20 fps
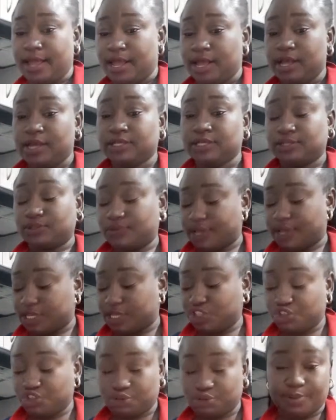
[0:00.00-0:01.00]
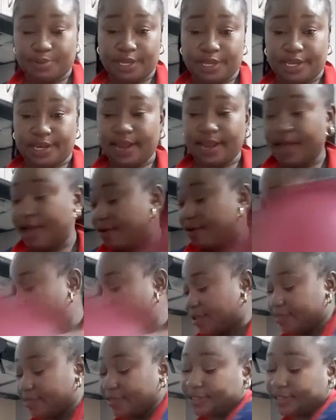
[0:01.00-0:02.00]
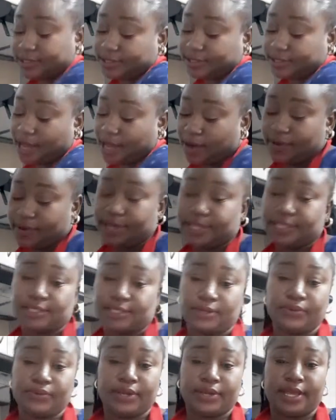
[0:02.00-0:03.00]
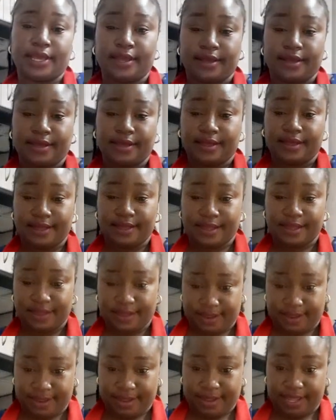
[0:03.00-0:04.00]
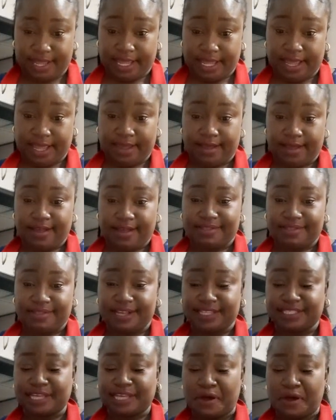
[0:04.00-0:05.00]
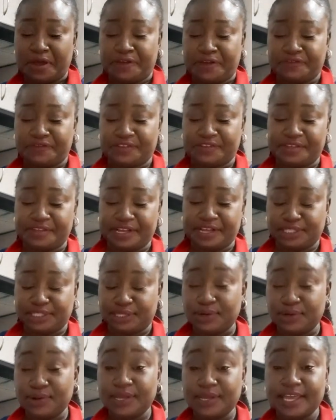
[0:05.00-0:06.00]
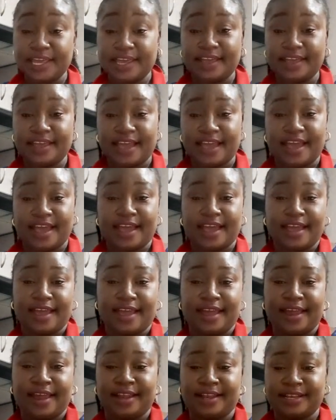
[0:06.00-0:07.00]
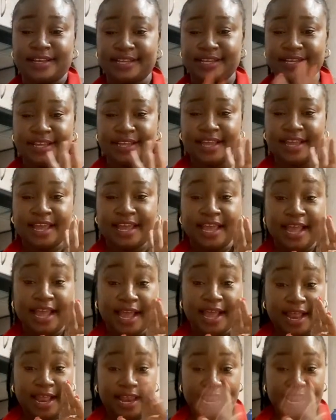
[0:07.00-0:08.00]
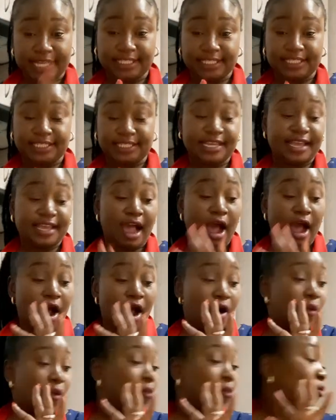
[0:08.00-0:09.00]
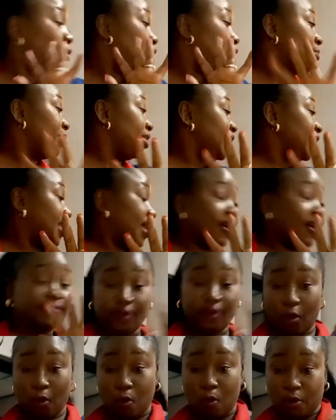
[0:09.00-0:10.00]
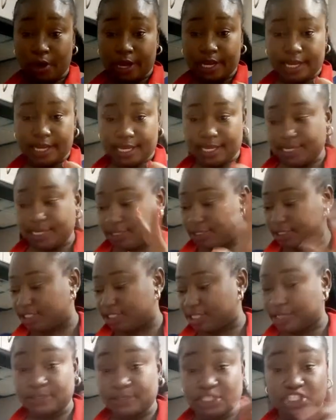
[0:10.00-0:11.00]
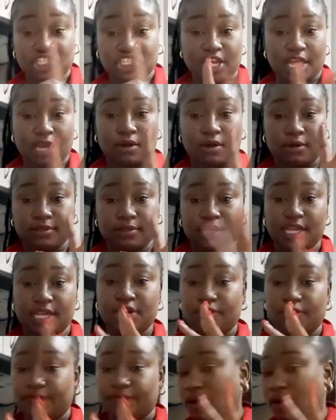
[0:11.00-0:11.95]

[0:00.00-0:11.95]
So that should be enough, and this is how it is looking. That's how everything is looking, and let's see how warm enough the oil is. Then check on the heat of the